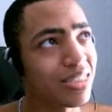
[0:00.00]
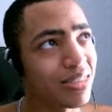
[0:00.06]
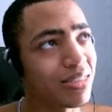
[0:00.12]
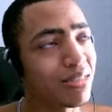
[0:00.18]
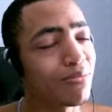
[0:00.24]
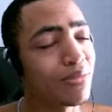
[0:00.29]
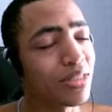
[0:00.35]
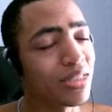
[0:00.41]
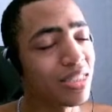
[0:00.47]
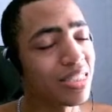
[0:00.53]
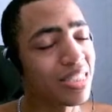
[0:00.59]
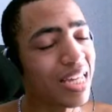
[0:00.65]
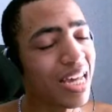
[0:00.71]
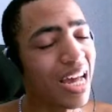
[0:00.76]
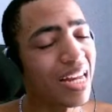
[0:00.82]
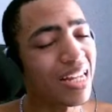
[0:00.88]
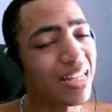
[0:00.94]
build is
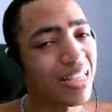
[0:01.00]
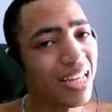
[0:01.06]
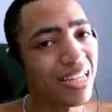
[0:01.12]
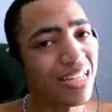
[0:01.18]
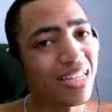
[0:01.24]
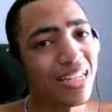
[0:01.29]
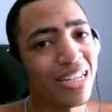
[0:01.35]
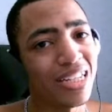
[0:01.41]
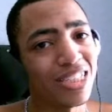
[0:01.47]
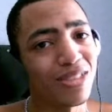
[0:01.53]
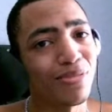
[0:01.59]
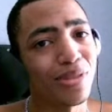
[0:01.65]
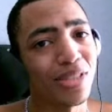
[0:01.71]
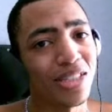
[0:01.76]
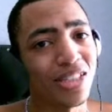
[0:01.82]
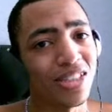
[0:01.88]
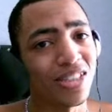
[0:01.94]
kind of lacking
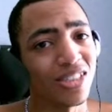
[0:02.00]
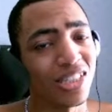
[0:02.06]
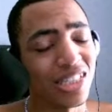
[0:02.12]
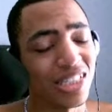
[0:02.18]
HP early.